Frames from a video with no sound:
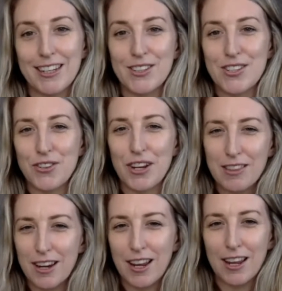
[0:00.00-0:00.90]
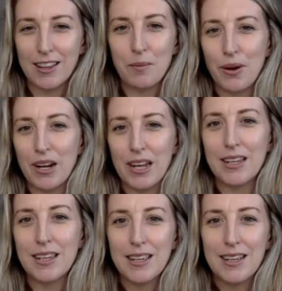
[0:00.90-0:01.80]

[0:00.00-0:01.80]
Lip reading: and strengthening the body,